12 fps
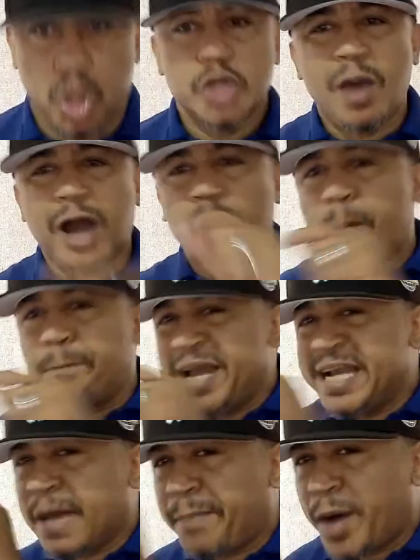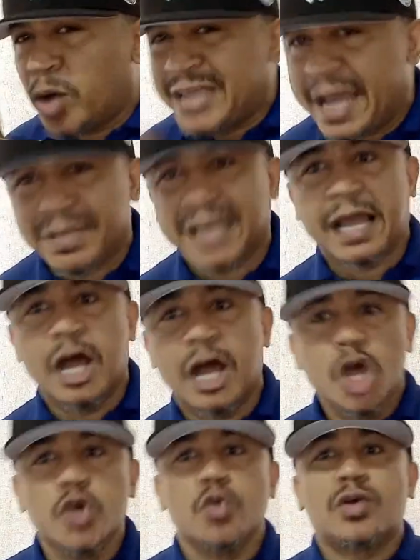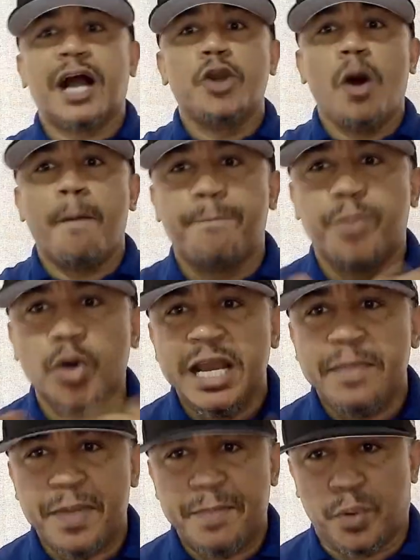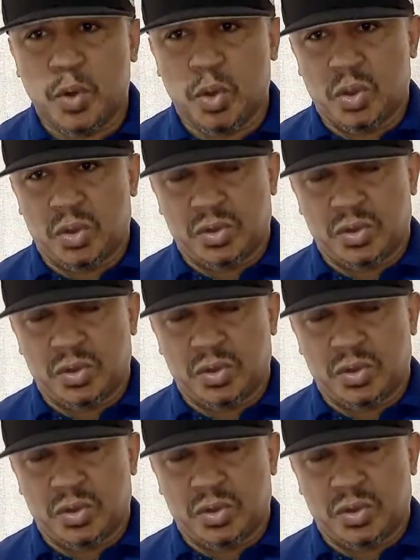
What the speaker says: You are complaining about them that you cannot bully people.